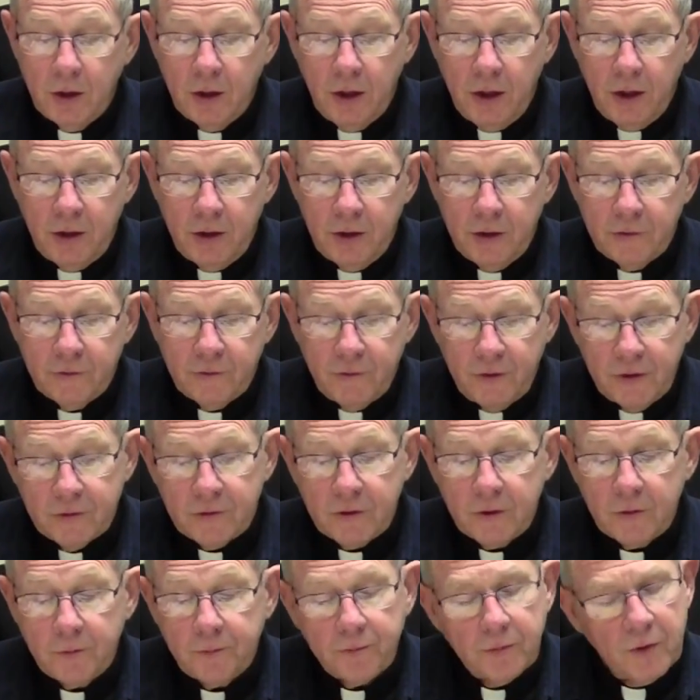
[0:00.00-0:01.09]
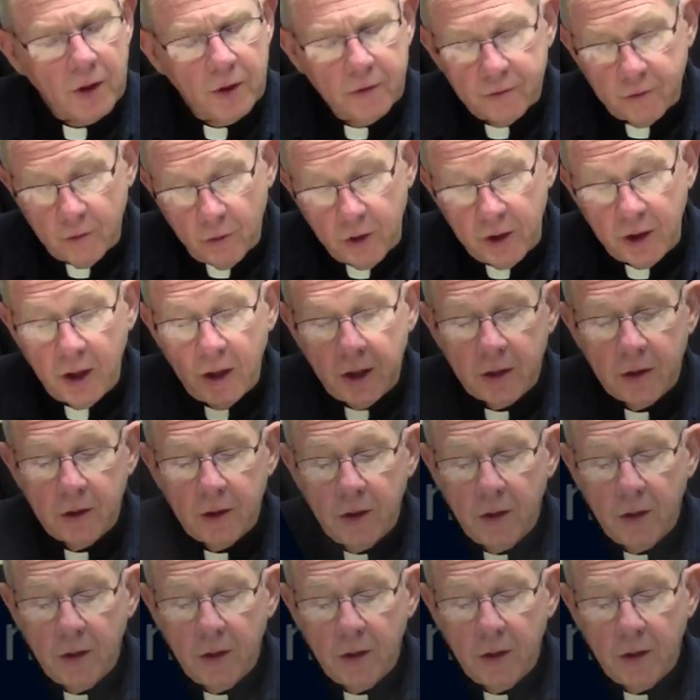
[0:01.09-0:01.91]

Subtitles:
and his visit. So again,